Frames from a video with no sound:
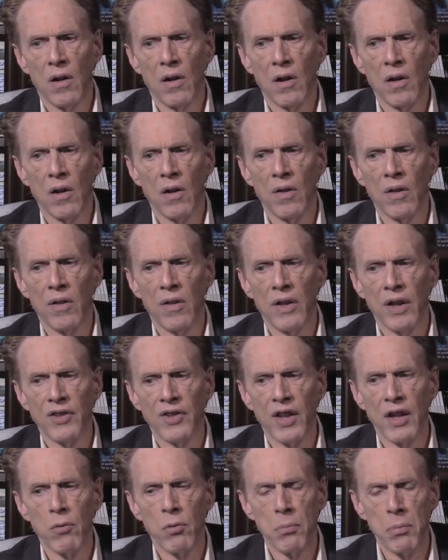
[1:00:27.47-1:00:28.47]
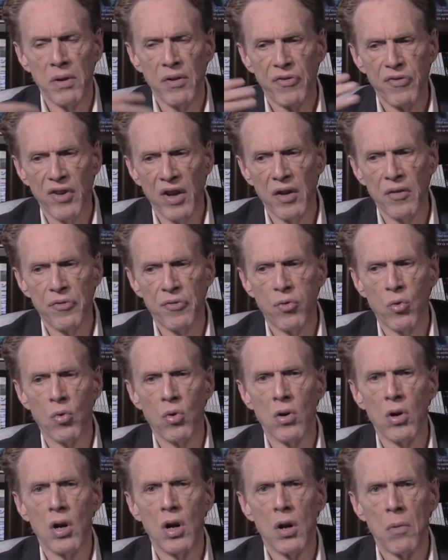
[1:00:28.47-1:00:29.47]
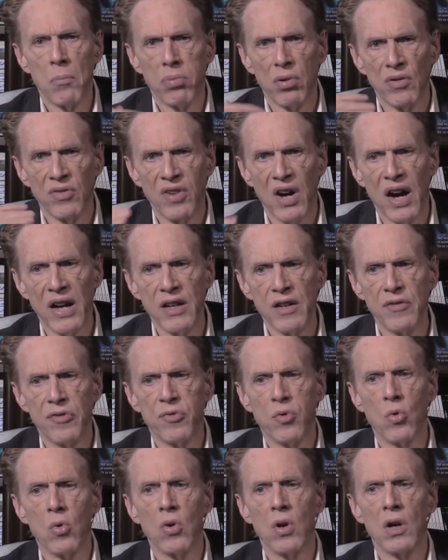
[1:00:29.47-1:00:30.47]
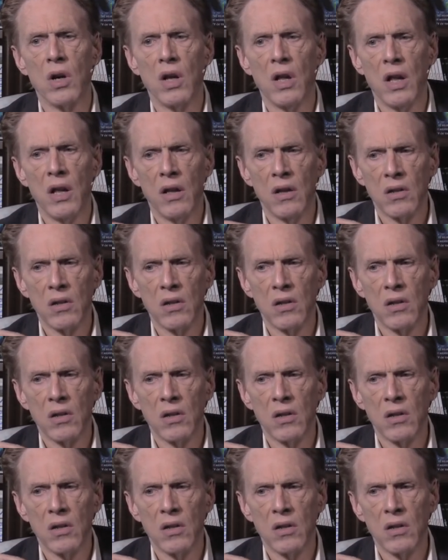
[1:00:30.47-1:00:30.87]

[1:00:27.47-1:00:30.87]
that they would be fed for, provided for,